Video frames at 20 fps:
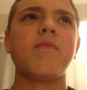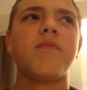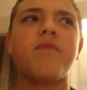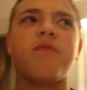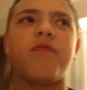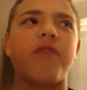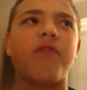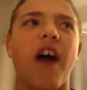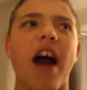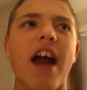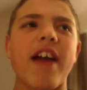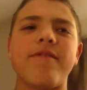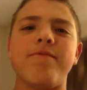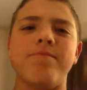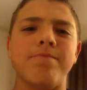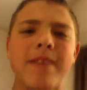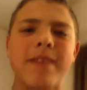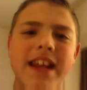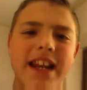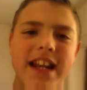5
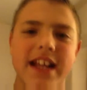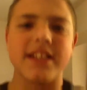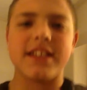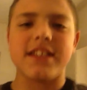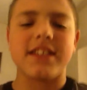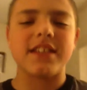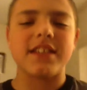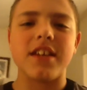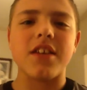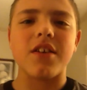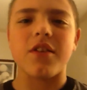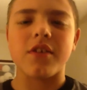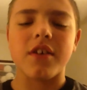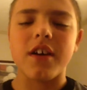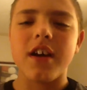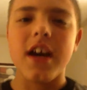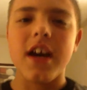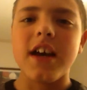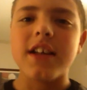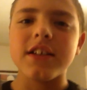minutes,
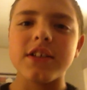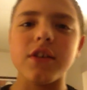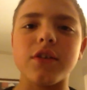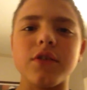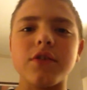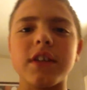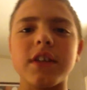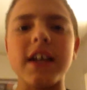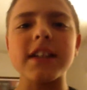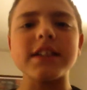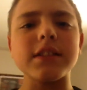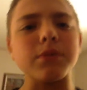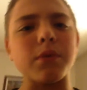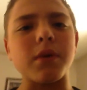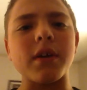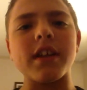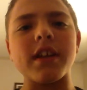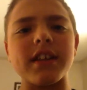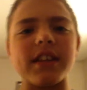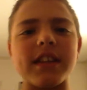So that's
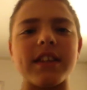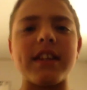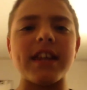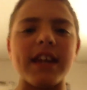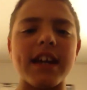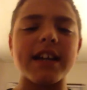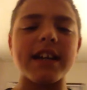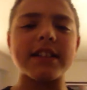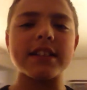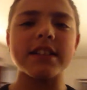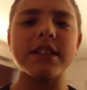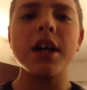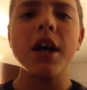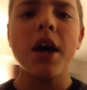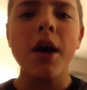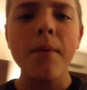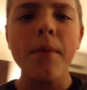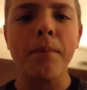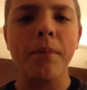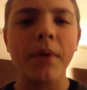one of the things,
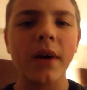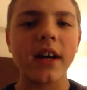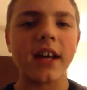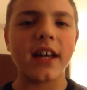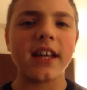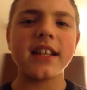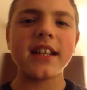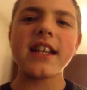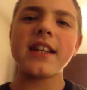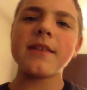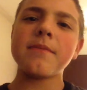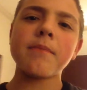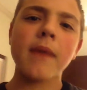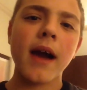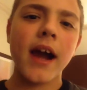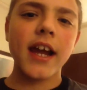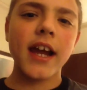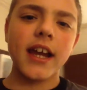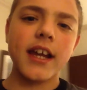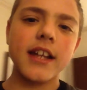but it didn't
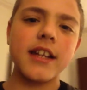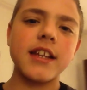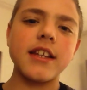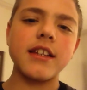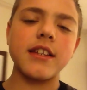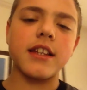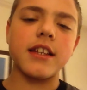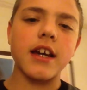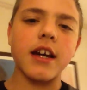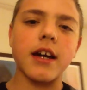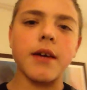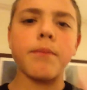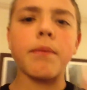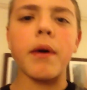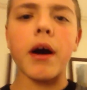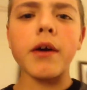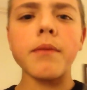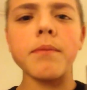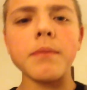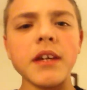
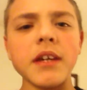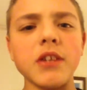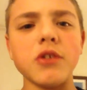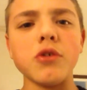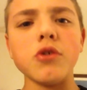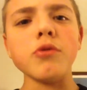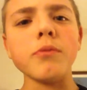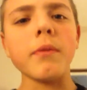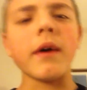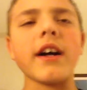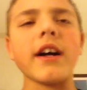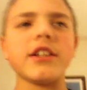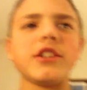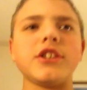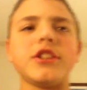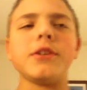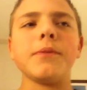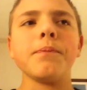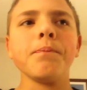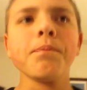bug me too
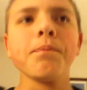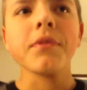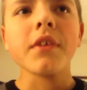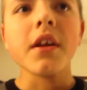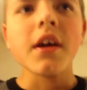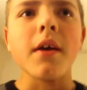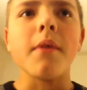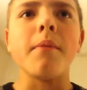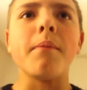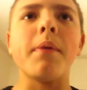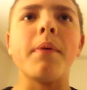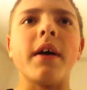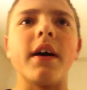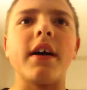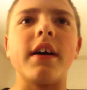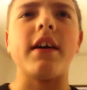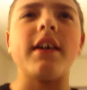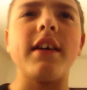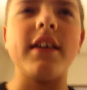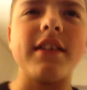much,
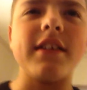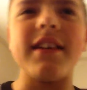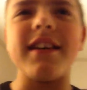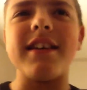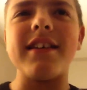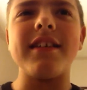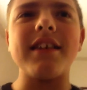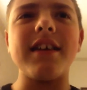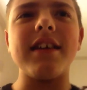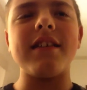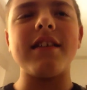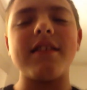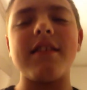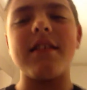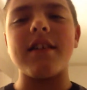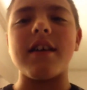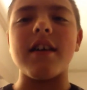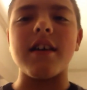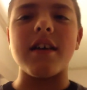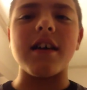but it did
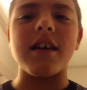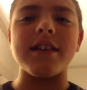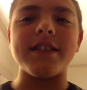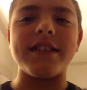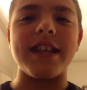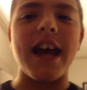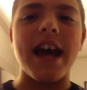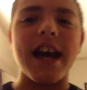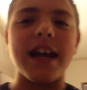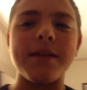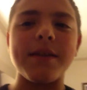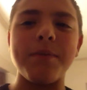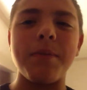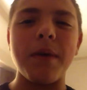a tad